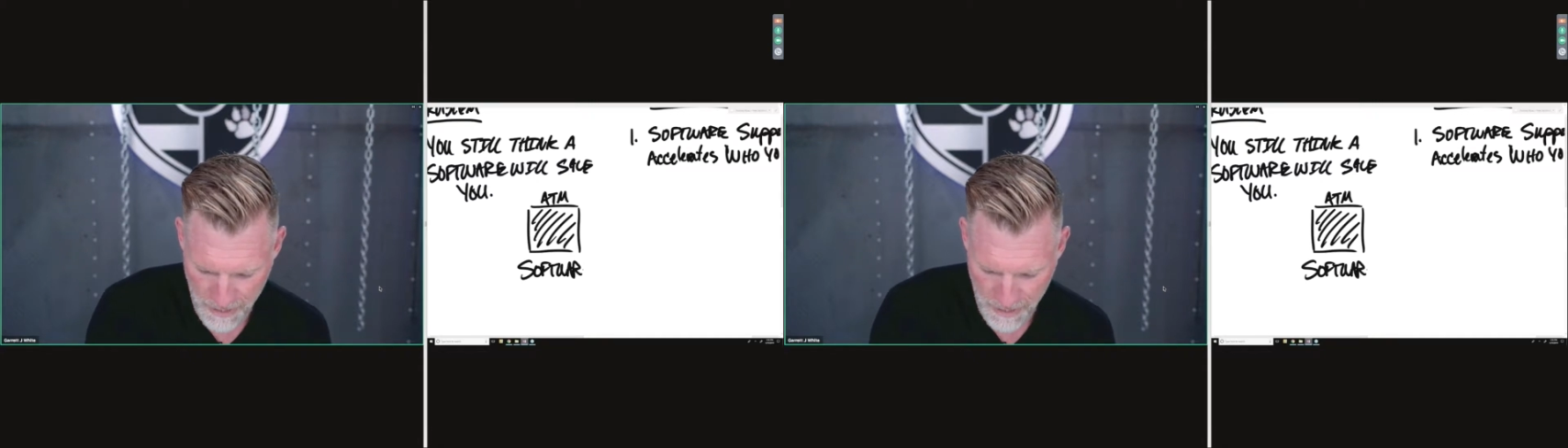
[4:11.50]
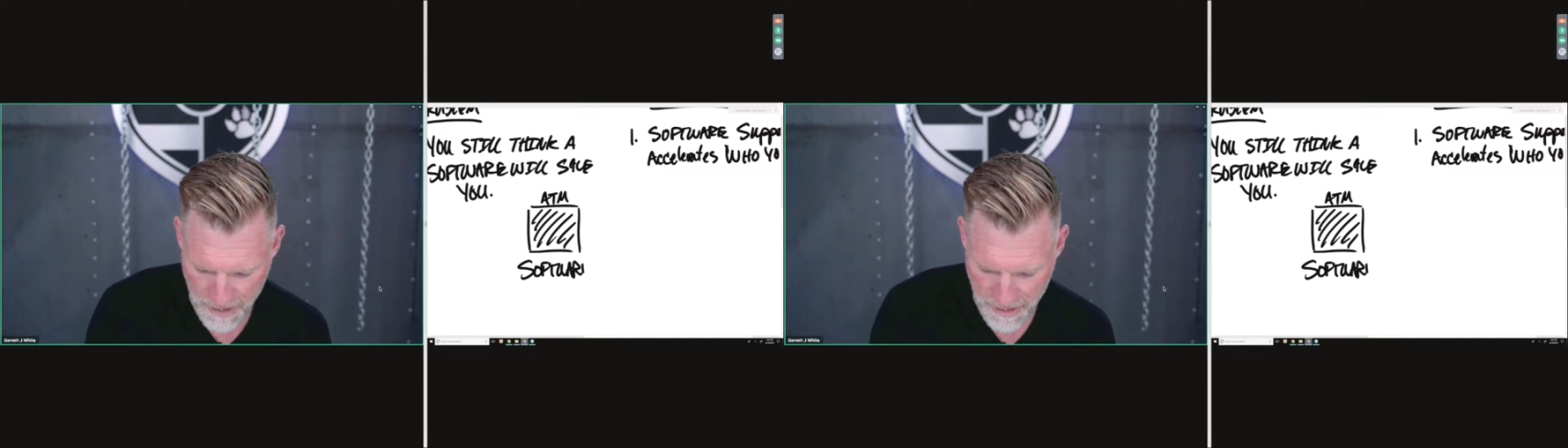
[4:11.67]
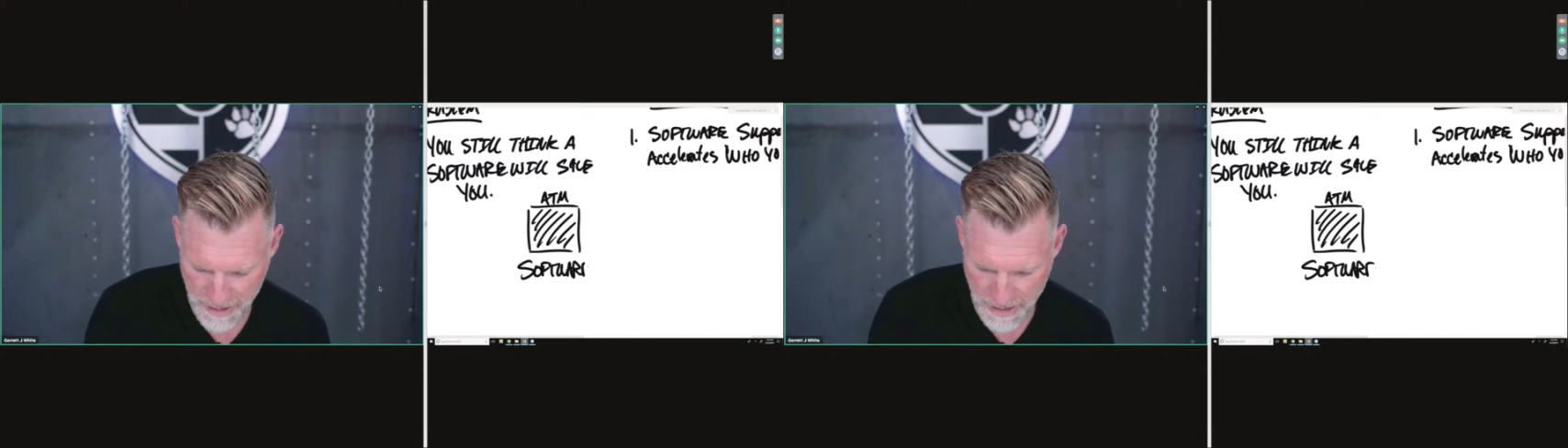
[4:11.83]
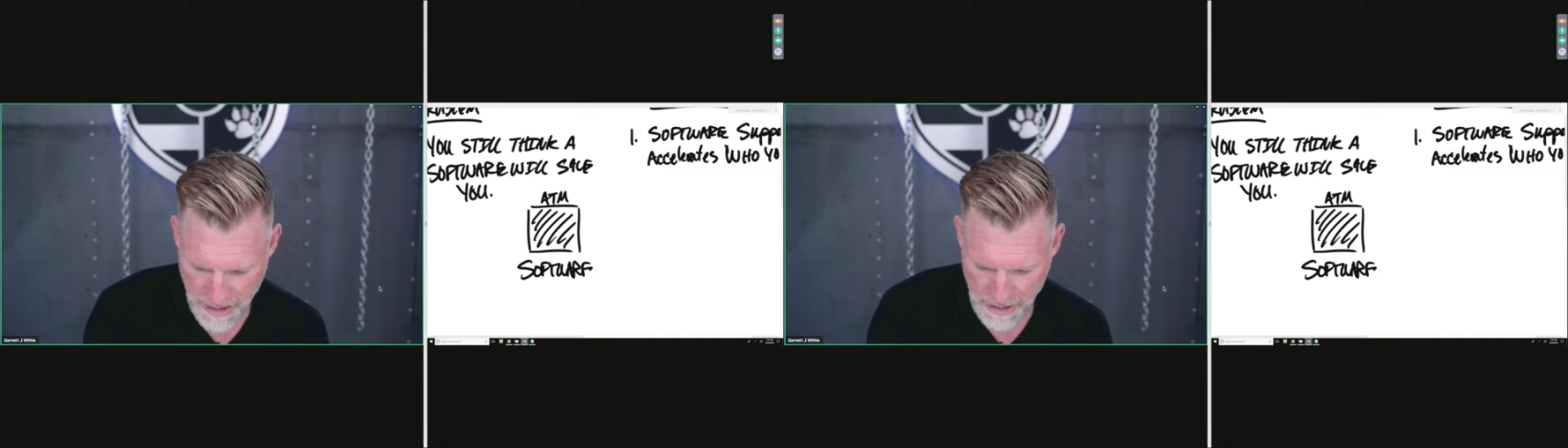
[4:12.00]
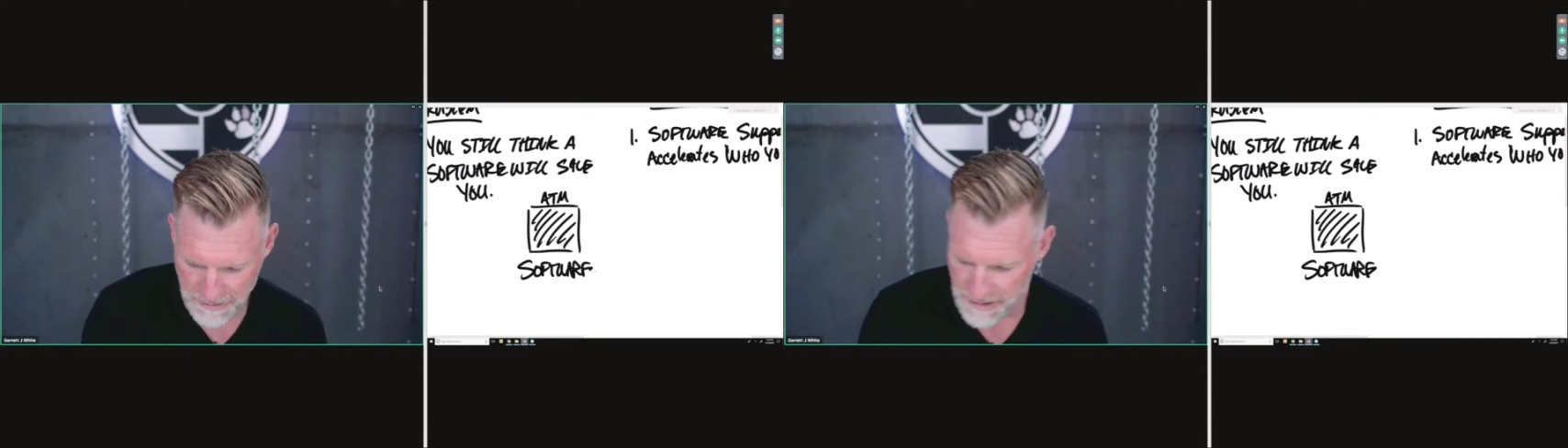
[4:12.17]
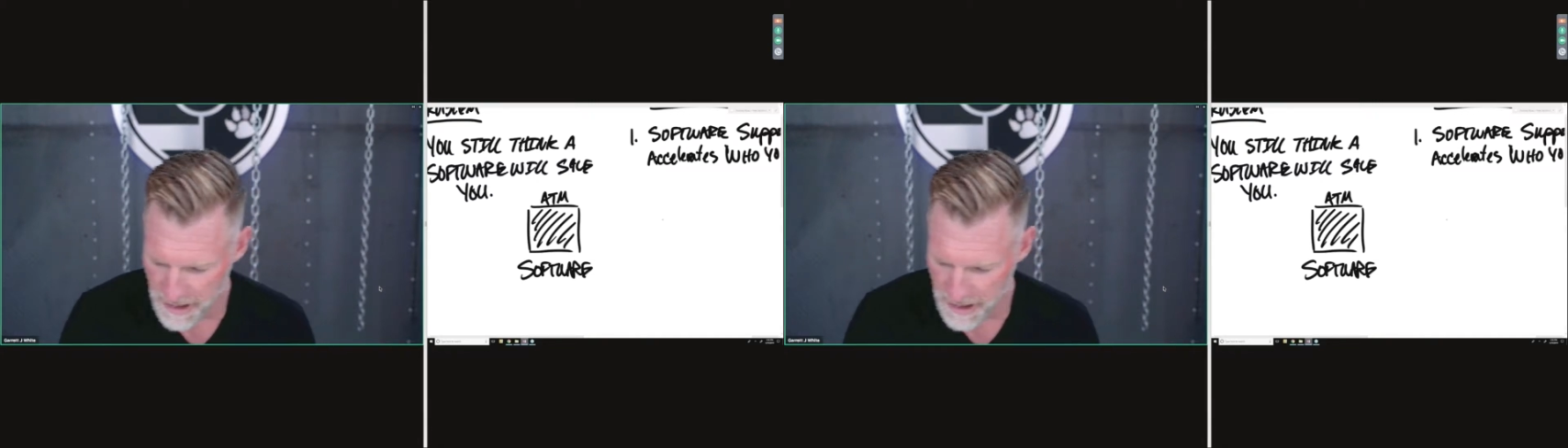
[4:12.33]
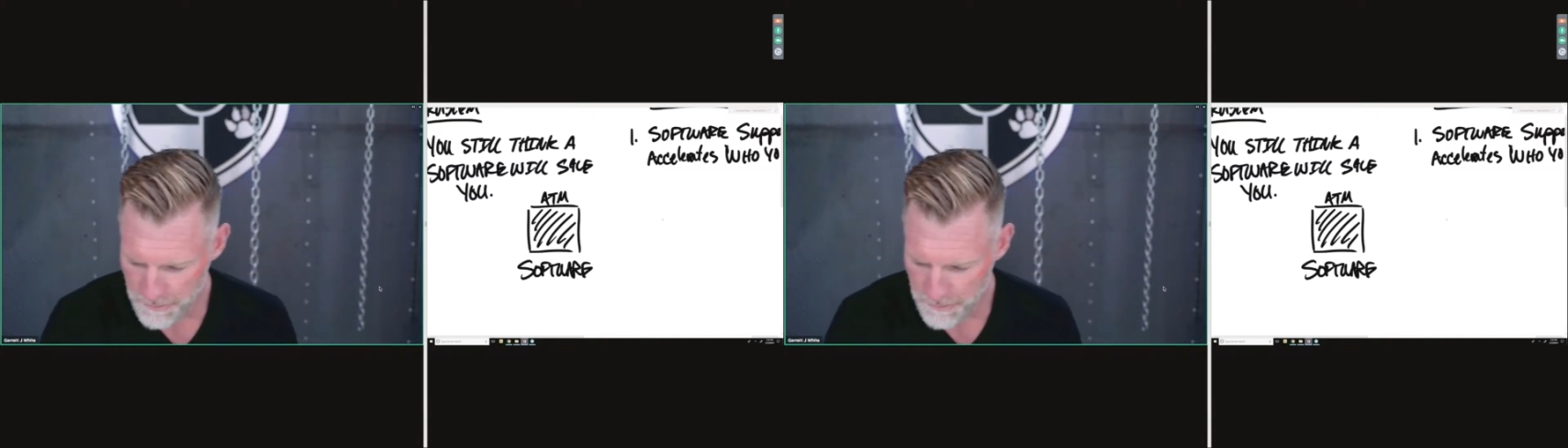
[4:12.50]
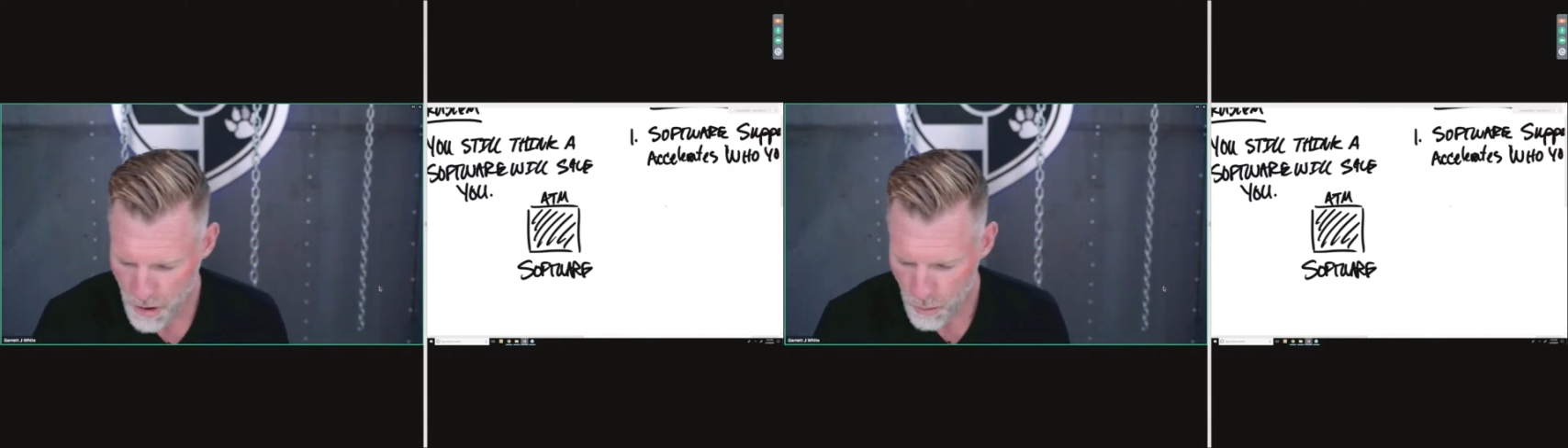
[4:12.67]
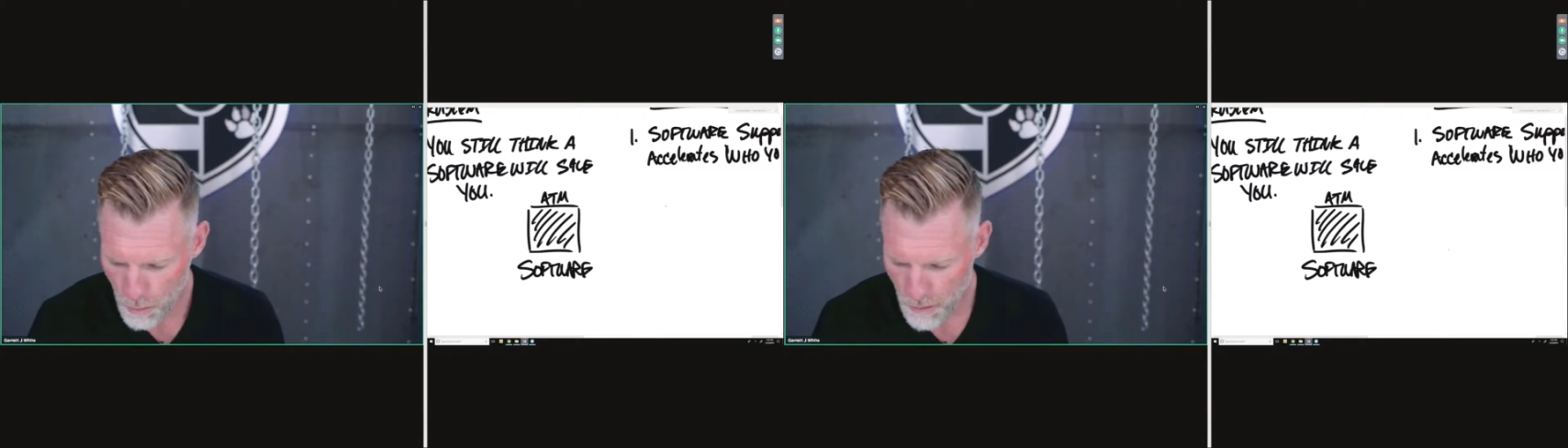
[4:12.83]
is the ATM,
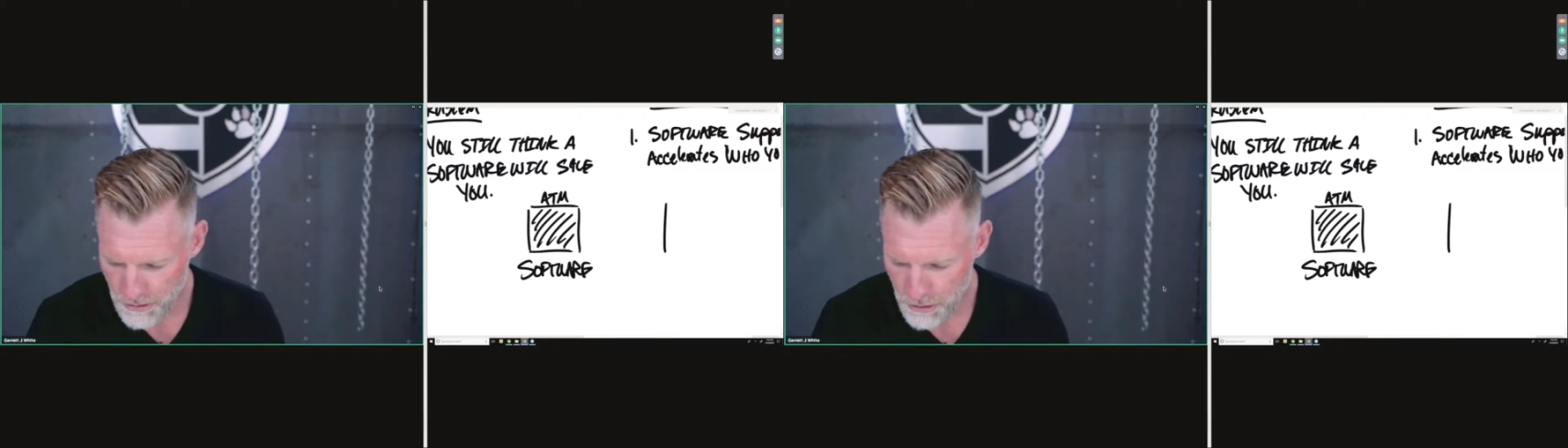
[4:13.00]
when